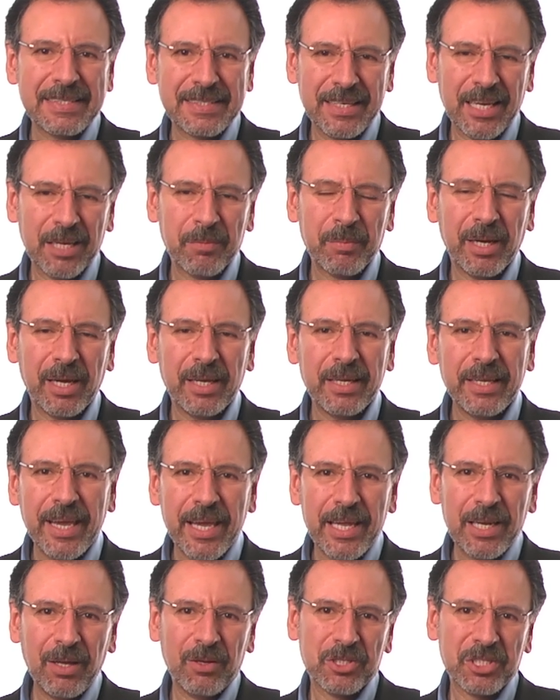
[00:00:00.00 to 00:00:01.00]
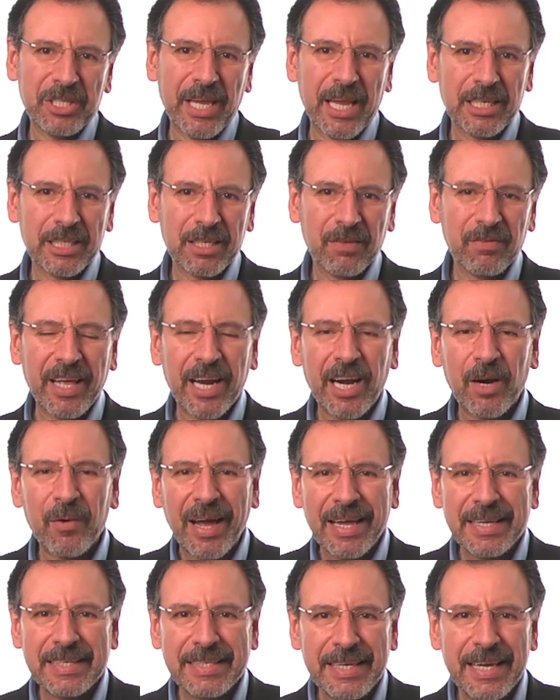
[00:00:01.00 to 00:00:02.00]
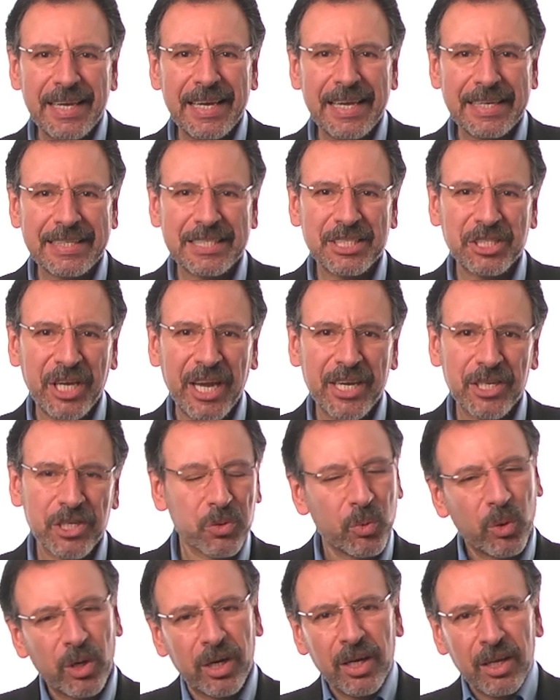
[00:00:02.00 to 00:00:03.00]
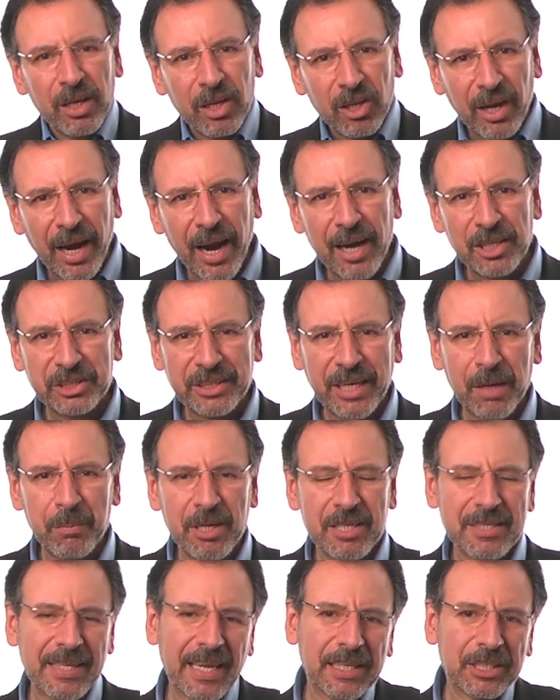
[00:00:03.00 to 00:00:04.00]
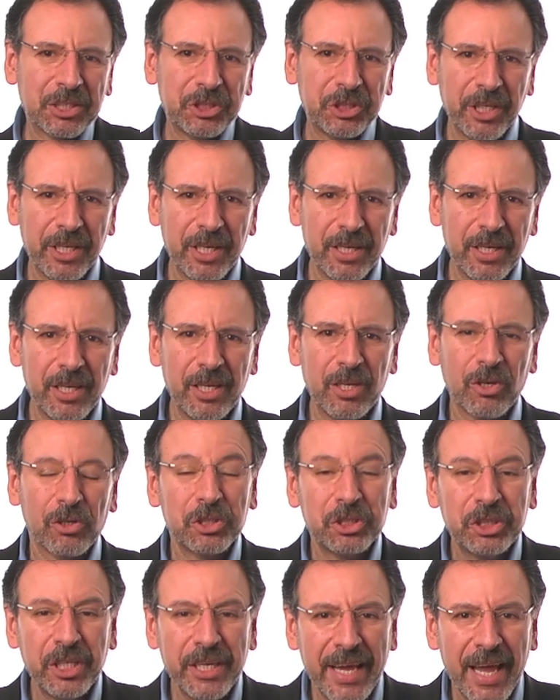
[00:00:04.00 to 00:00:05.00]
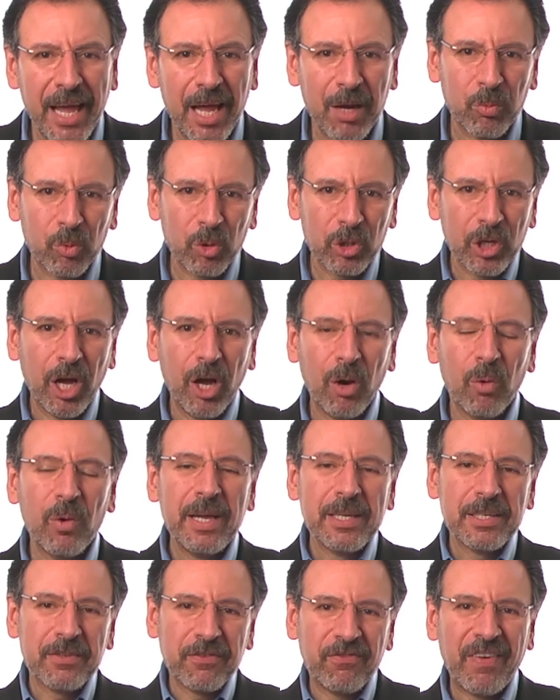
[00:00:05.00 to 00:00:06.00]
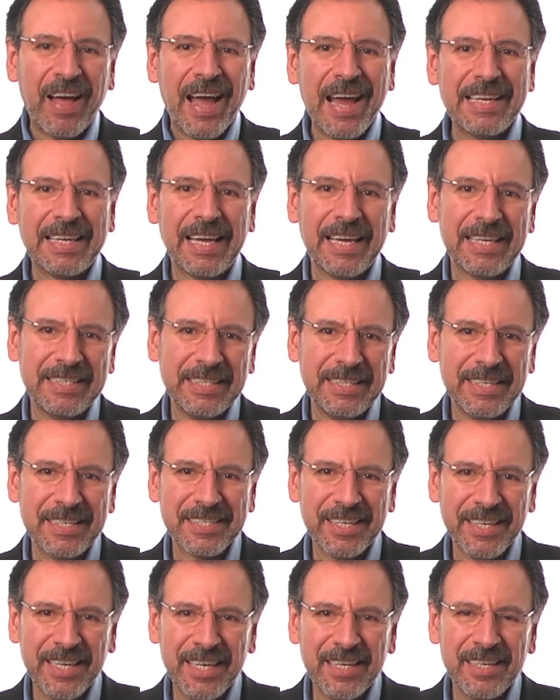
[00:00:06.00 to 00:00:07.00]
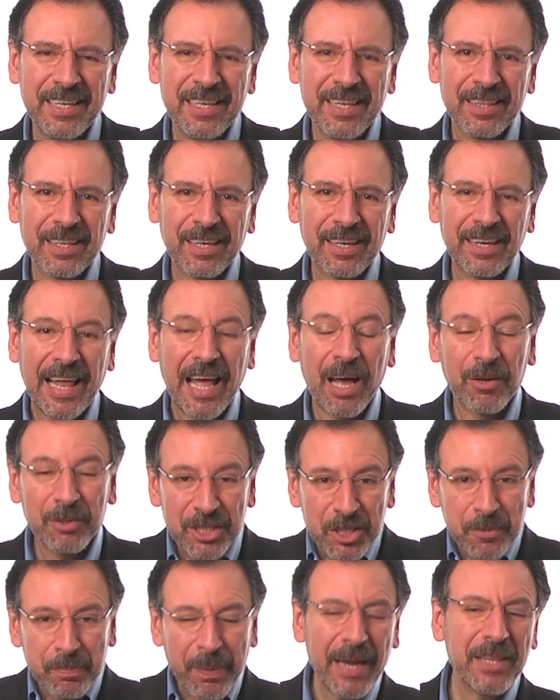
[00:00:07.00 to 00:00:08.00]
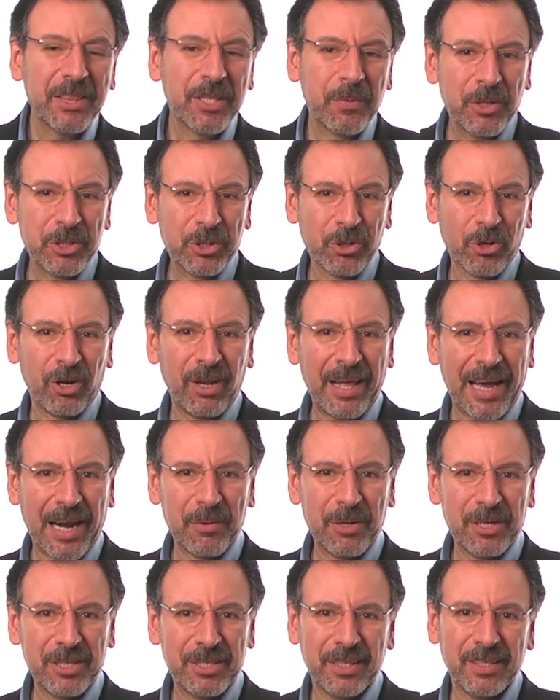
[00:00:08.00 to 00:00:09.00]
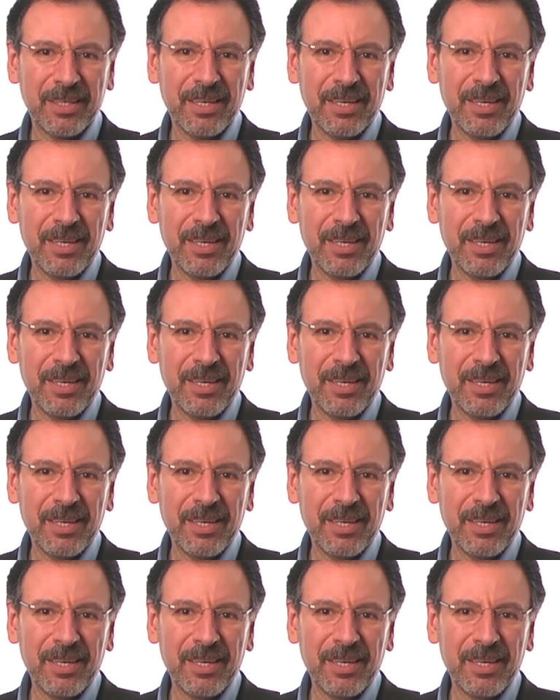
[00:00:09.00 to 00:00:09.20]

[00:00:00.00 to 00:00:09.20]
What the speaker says: Sigma and Innocentive that are idea exchanges where large companies like GE or GM will go to find ideas in the cloud despite their internal R&D.